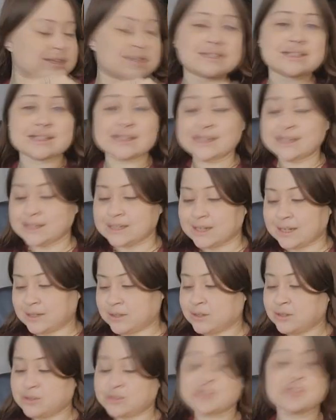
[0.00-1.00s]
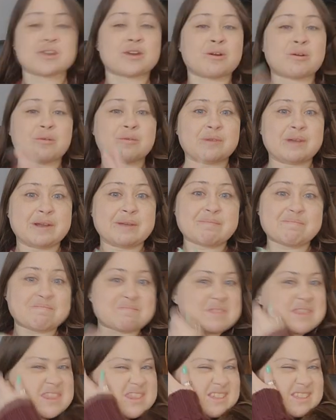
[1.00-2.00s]
deleted it. So,
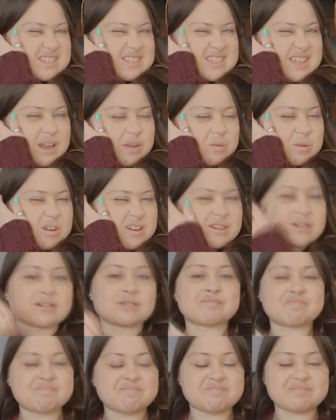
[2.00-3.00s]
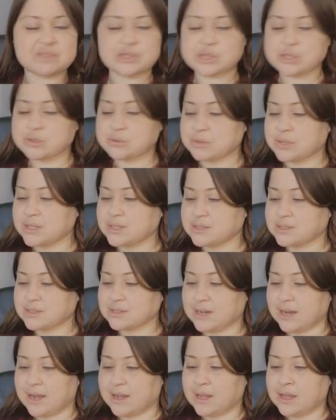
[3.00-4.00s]
this is how we're going to do this
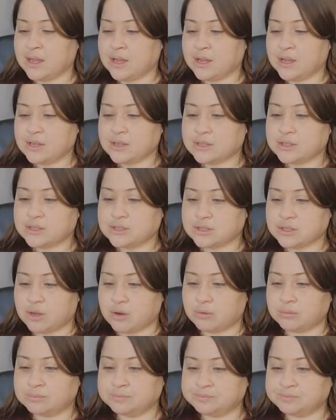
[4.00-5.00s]
today. So,